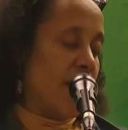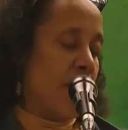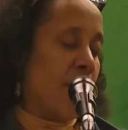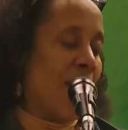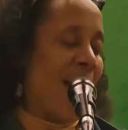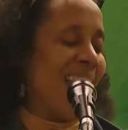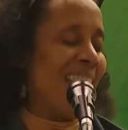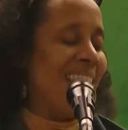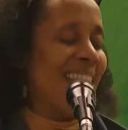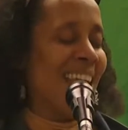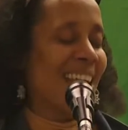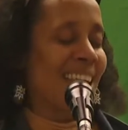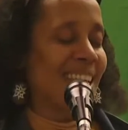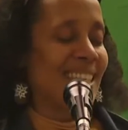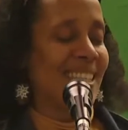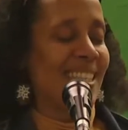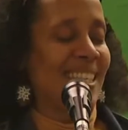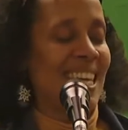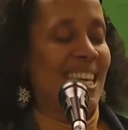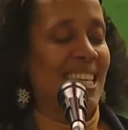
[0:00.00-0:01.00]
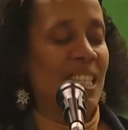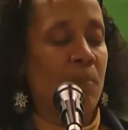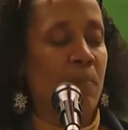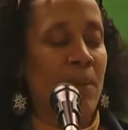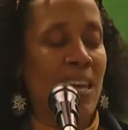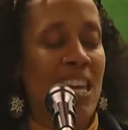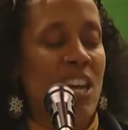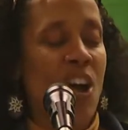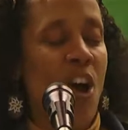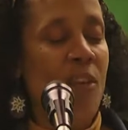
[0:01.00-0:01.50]
My legacy is
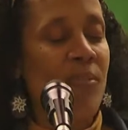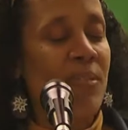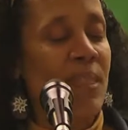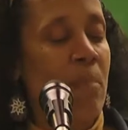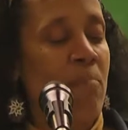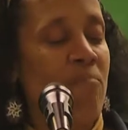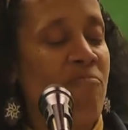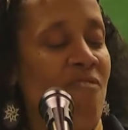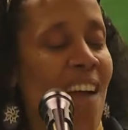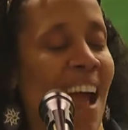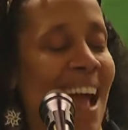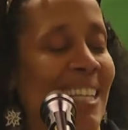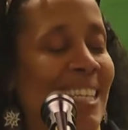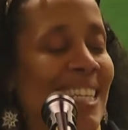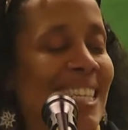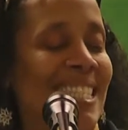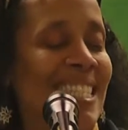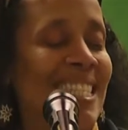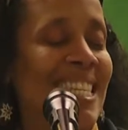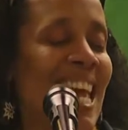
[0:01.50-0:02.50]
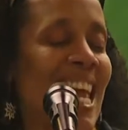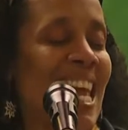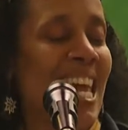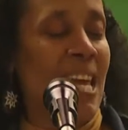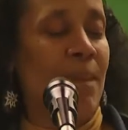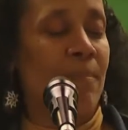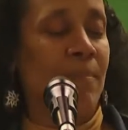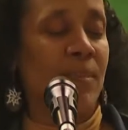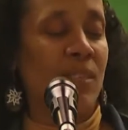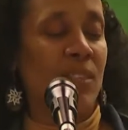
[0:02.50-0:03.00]
beyond the branded
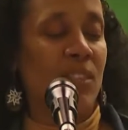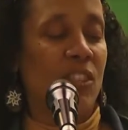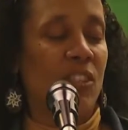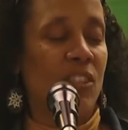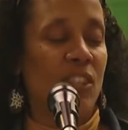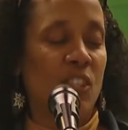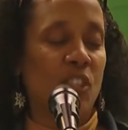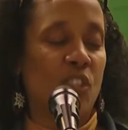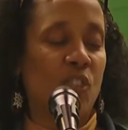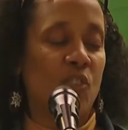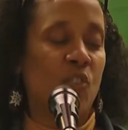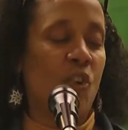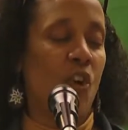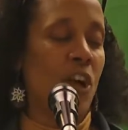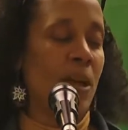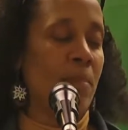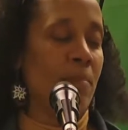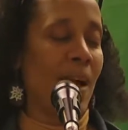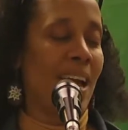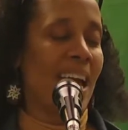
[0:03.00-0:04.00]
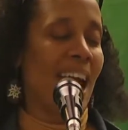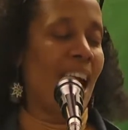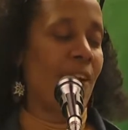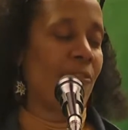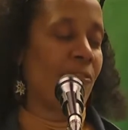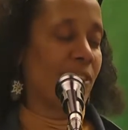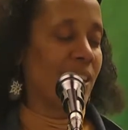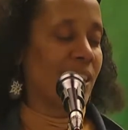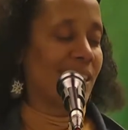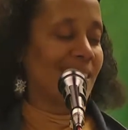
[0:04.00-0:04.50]
names to destroy my
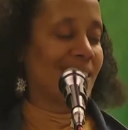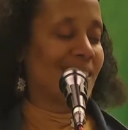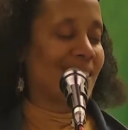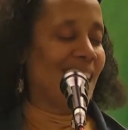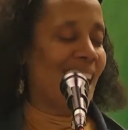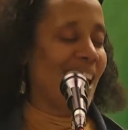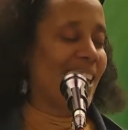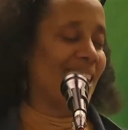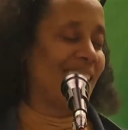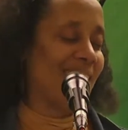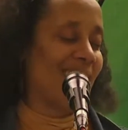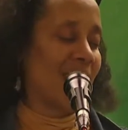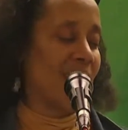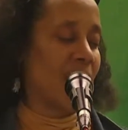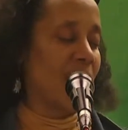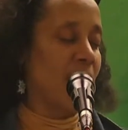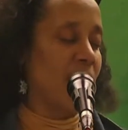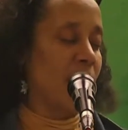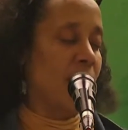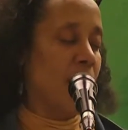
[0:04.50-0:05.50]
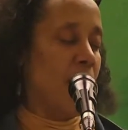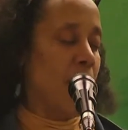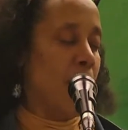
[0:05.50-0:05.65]
African psyche.